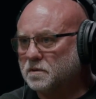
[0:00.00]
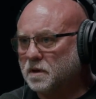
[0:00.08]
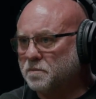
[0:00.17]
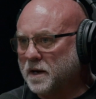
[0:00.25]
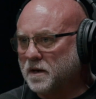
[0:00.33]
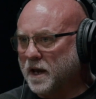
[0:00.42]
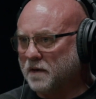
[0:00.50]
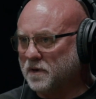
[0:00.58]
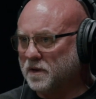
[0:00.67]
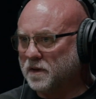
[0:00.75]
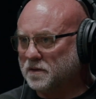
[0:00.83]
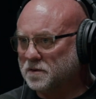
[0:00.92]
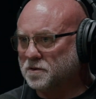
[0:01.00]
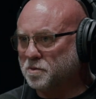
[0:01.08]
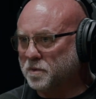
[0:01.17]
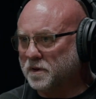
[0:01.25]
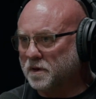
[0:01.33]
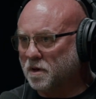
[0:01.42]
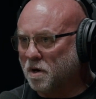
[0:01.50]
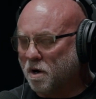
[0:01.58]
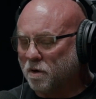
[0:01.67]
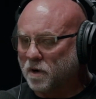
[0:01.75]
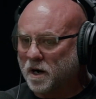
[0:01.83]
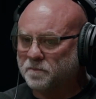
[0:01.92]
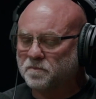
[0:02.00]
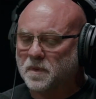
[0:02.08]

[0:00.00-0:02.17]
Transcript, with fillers: It might not have anything to do with it at all, right?